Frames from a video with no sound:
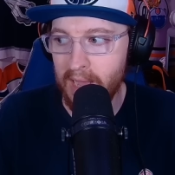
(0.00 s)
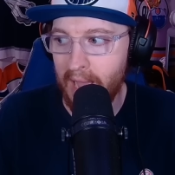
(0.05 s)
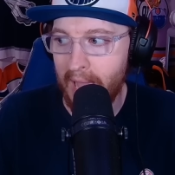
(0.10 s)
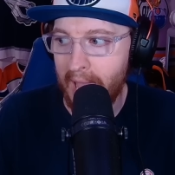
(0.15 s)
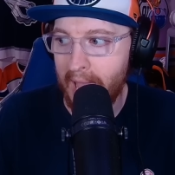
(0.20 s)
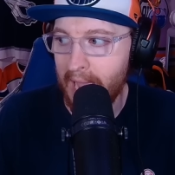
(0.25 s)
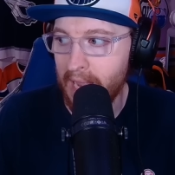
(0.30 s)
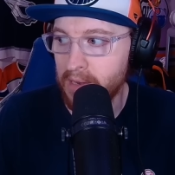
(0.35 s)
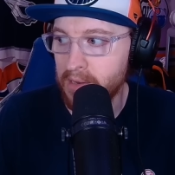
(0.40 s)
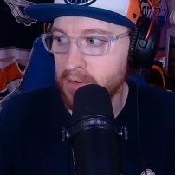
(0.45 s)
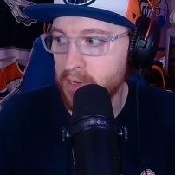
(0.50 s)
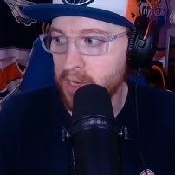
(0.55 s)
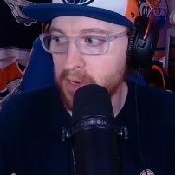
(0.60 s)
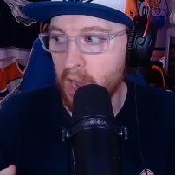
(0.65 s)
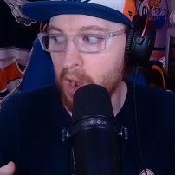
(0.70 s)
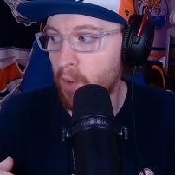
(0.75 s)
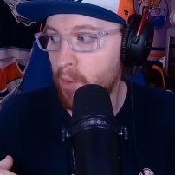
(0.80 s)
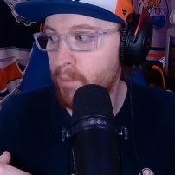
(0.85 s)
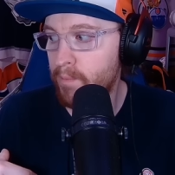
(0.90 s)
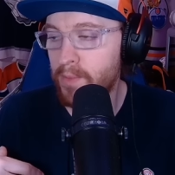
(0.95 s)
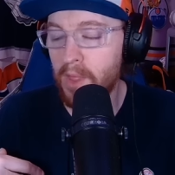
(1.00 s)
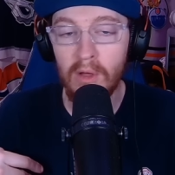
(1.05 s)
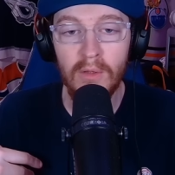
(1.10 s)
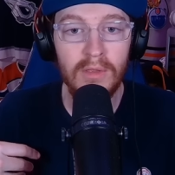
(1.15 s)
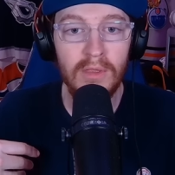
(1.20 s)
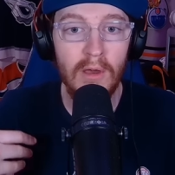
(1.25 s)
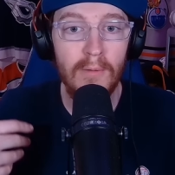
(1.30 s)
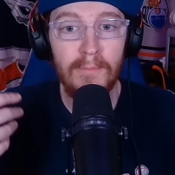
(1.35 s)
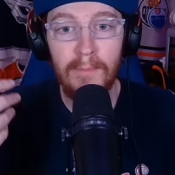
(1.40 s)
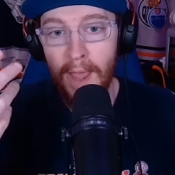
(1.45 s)
and,
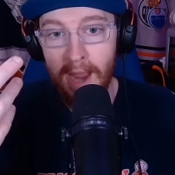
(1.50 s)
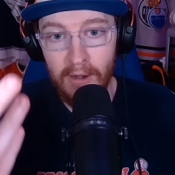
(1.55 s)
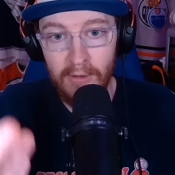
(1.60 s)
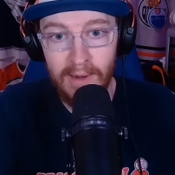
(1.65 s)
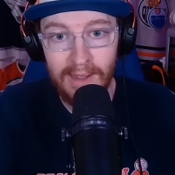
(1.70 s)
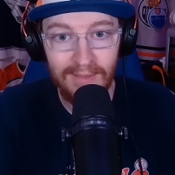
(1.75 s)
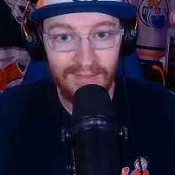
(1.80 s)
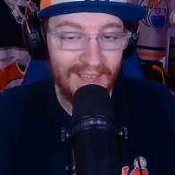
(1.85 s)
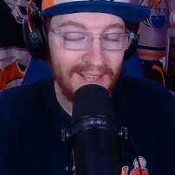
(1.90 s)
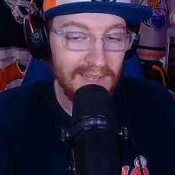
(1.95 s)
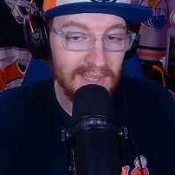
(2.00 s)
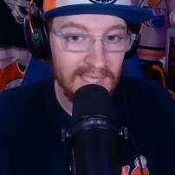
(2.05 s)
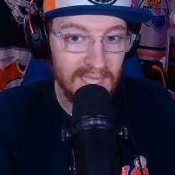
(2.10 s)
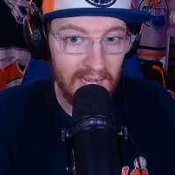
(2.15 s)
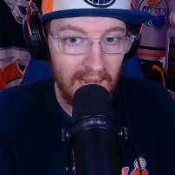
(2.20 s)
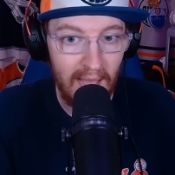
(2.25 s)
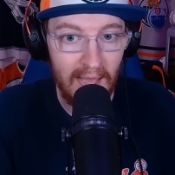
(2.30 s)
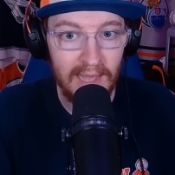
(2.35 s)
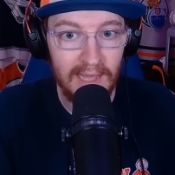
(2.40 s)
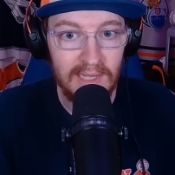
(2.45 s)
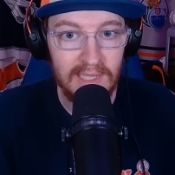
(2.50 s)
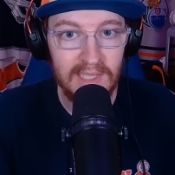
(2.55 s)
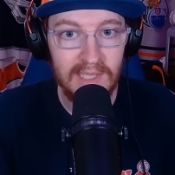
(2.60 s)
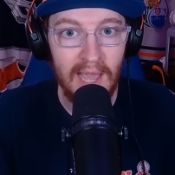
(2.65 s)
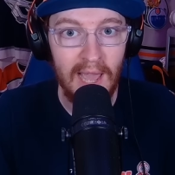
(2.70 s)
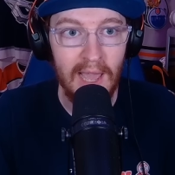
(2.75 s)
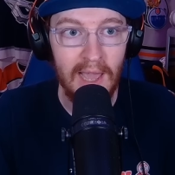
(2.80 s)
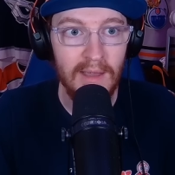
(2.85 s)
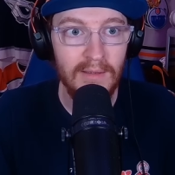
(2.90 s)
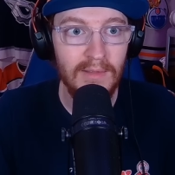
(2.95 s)
they'll parrot things that I
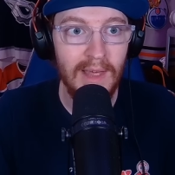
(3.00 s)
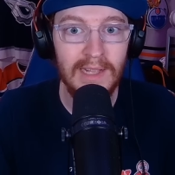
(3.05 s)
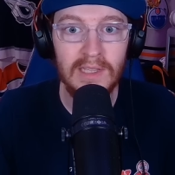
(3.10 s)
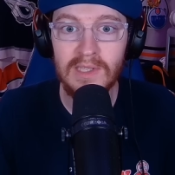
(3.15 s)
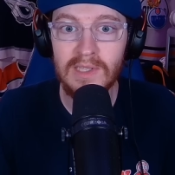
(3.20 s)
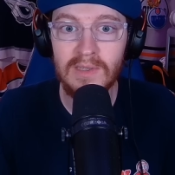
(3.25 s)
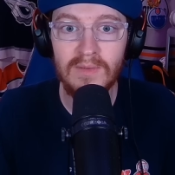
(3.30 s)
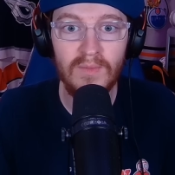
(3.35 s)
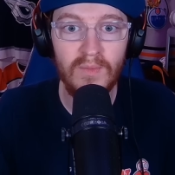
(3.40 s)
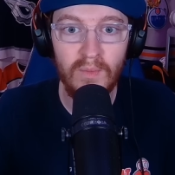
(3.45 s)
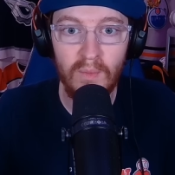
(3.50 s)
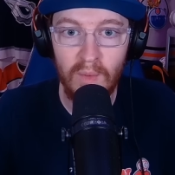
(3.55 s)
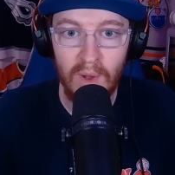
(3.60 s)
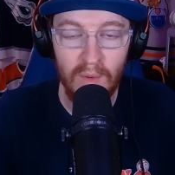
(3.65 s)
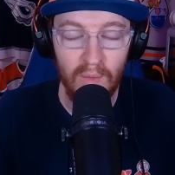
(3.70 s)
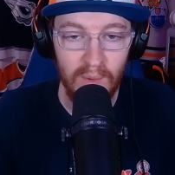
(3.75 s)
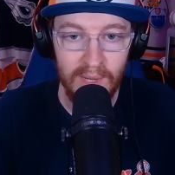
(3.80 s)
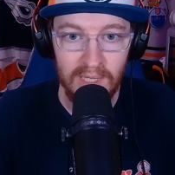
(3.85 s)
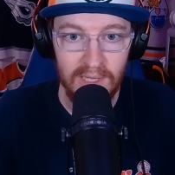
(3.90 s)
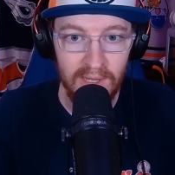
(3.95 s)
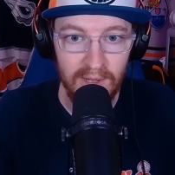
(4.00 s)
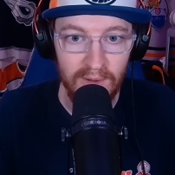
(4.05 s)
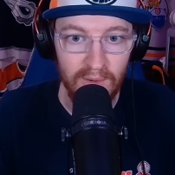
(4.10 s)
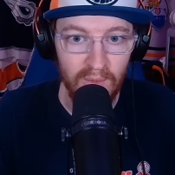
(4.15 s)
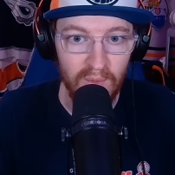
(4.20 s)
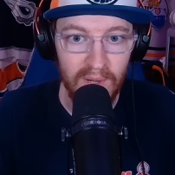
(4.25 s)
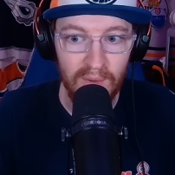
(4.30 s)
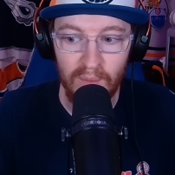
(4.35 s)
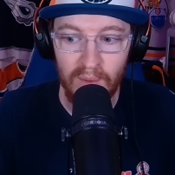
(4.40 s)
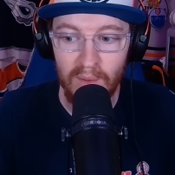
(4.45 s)
say. That's what we do
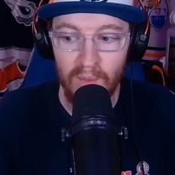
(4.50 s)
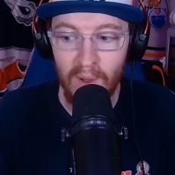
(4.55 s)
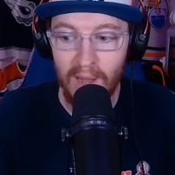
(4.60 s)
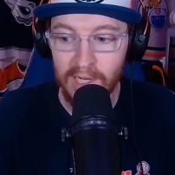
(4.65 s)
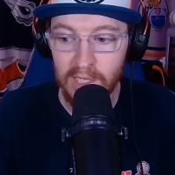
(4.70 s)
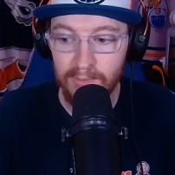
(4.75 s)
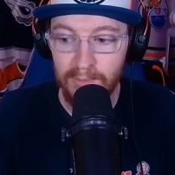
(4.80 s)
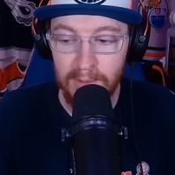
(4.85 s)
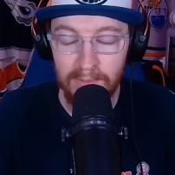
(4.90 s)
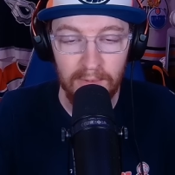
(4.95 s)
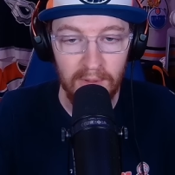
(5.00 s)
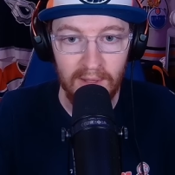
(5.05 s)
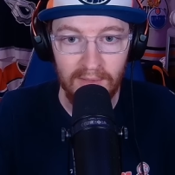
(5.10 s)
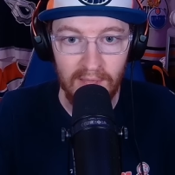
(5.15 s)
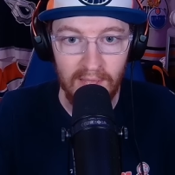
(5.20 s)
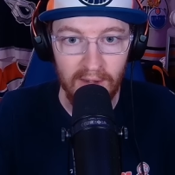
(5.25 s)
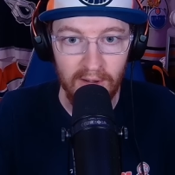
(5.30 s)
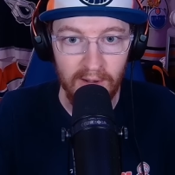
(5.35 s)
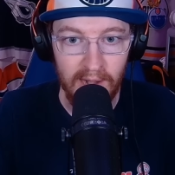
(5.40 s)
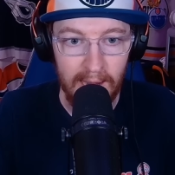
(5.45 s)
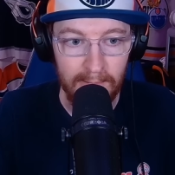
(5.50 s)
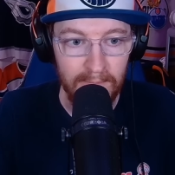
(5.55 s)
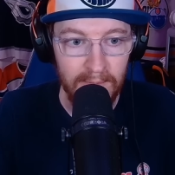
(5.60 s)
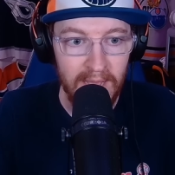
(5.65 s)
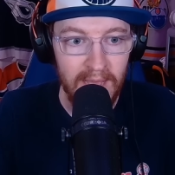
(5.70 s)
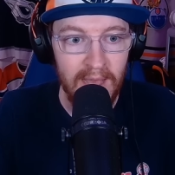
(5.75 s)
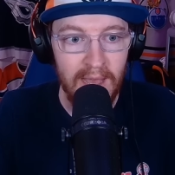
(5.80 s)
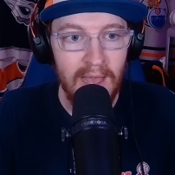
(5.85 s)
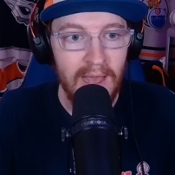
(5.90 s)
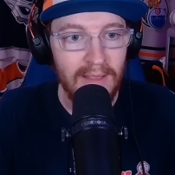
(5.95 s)
when we watch people on the internet.
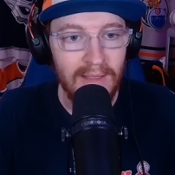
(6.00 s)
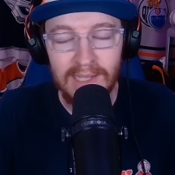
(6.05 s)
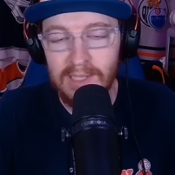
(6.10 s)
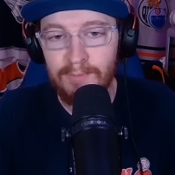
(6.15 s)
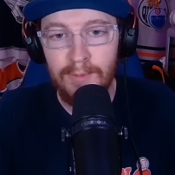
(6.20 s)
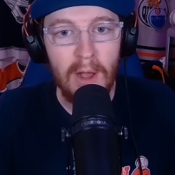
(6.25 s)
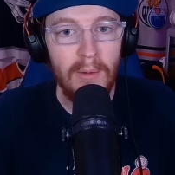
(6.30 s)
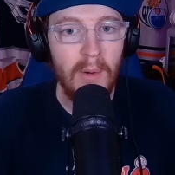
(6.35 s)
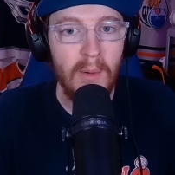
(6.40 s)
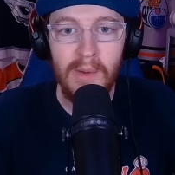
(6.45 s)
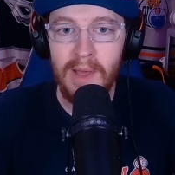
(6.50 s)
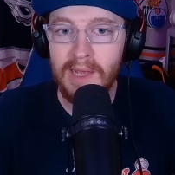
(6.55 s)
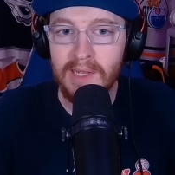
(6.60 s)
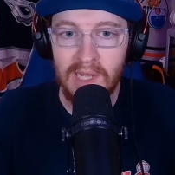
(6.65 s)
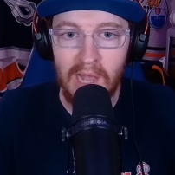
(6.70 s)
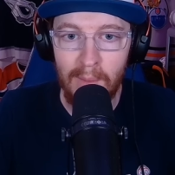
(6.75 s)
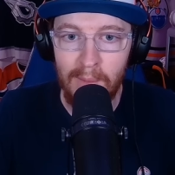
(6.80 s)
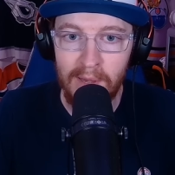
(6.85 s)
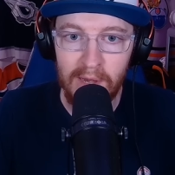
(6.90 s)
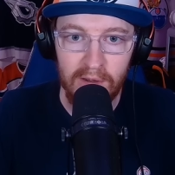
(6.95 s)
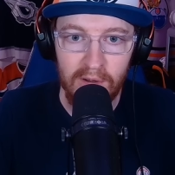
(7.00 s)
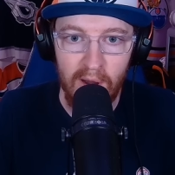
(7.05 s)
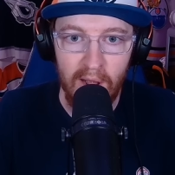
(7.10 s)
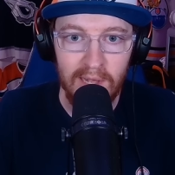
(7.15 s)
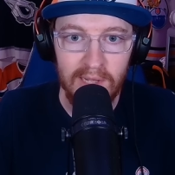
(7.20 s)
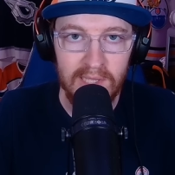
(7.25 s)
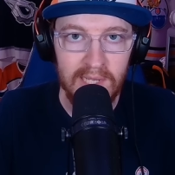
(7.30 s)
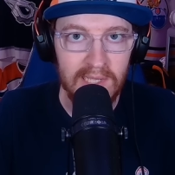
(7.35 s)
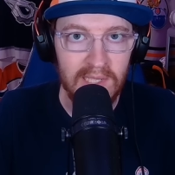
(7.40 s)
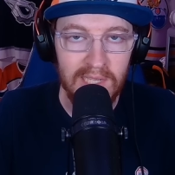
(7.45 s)
This probably is coming
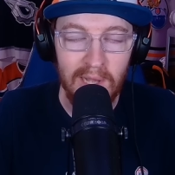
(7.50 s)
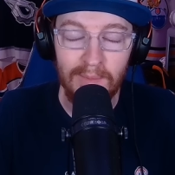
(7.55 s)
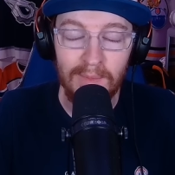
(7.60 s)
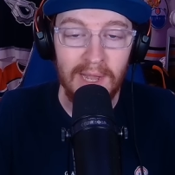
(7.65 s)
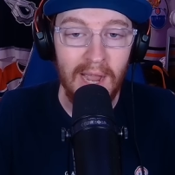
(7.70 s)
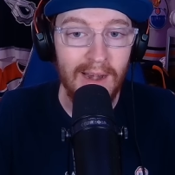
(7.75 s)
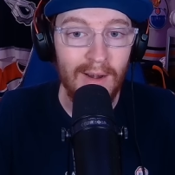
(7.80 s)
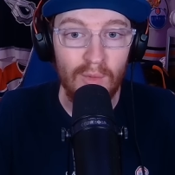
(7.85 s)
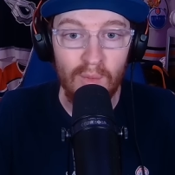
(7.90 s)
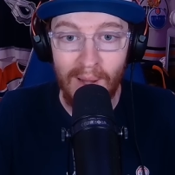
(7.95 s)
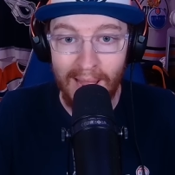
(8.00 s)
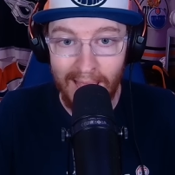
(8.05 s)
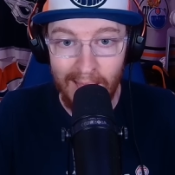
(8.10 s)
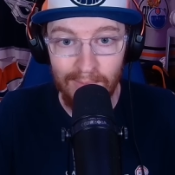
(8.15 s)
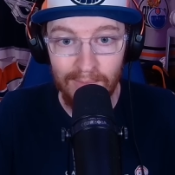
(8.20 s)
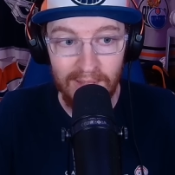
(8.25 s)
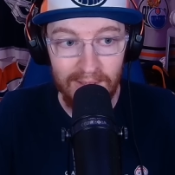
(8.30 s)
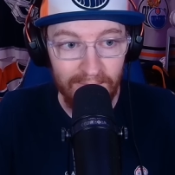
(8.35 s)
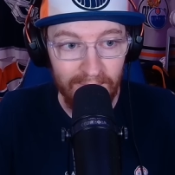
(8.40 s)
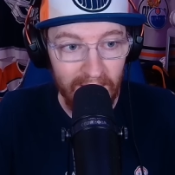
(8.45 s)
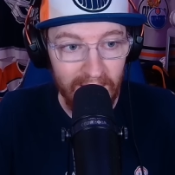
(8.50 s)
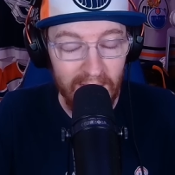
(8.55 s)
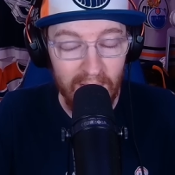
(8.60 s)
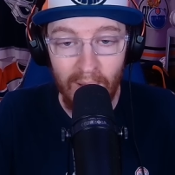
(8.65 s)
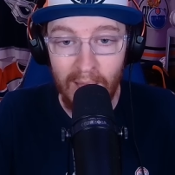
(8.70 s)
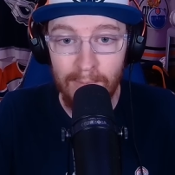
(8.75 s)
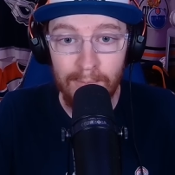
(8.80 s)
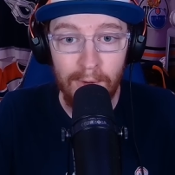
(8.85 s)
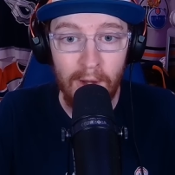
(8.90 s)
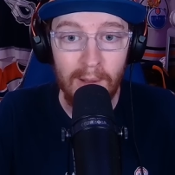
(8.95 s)
across as some kind of rambly video.
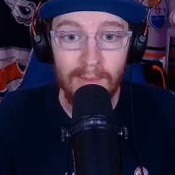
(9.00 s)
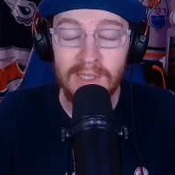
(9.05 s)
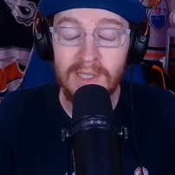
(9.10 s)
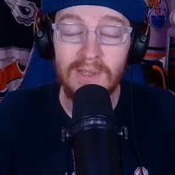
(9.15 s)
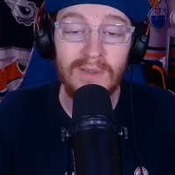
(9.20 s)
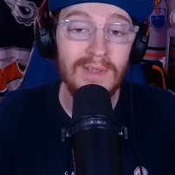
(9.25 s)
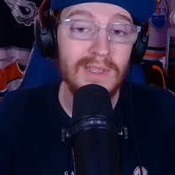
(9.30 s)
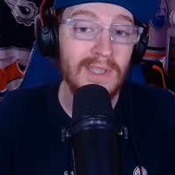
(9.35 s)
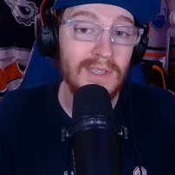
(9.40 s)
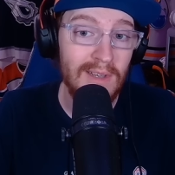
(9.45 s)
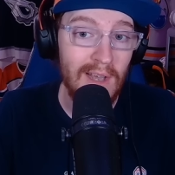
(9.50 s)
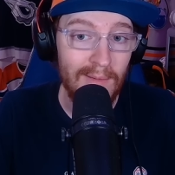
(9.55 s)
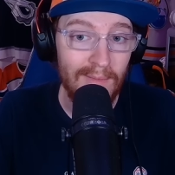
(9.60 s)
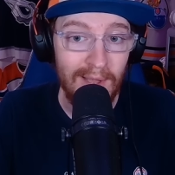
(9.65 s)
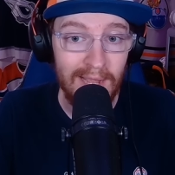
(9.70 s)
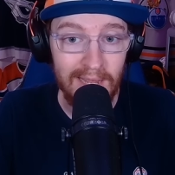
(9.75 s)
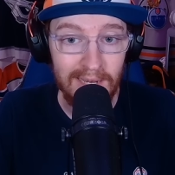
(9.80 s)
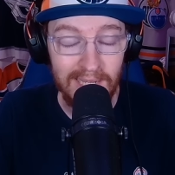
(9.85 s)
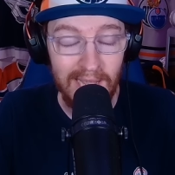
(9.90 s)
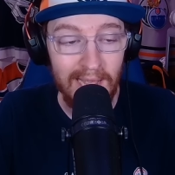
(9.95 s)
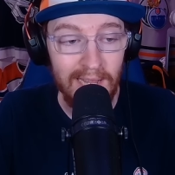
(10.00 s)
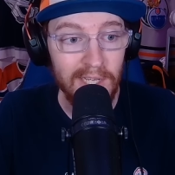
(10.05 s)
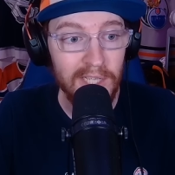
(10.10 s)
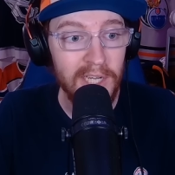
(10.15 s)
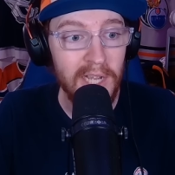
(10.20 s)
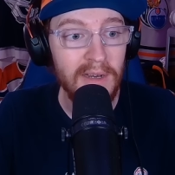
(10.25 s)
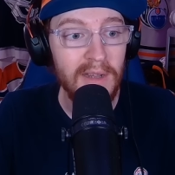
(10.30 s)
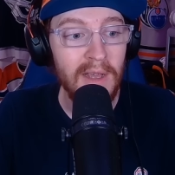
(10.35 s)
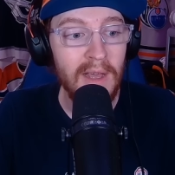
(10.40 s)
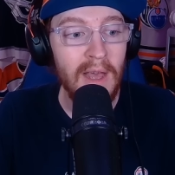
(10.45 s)
I promise you this is not my
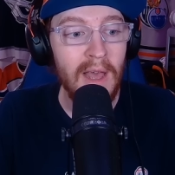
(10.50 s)
intention,